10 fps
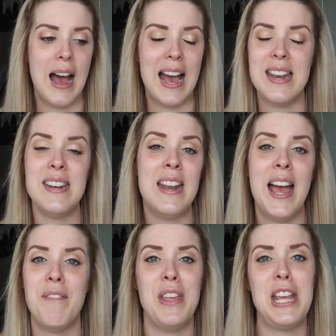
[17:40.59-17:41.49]
I didn't
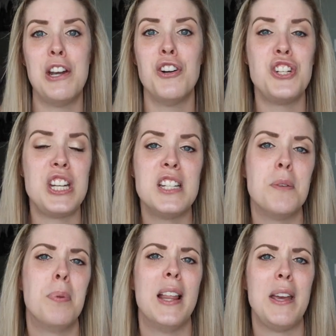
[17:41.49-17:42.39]
have the energy to
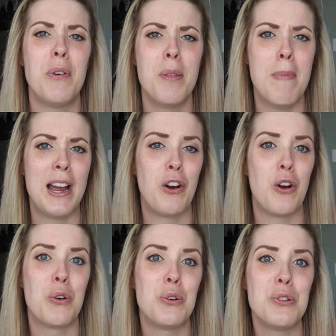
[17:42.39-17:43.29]
play with my
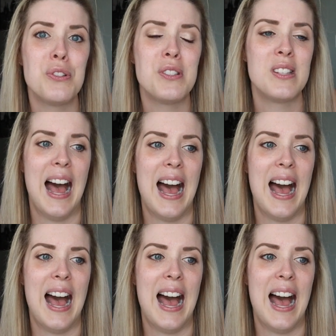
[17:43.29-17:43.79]
girls.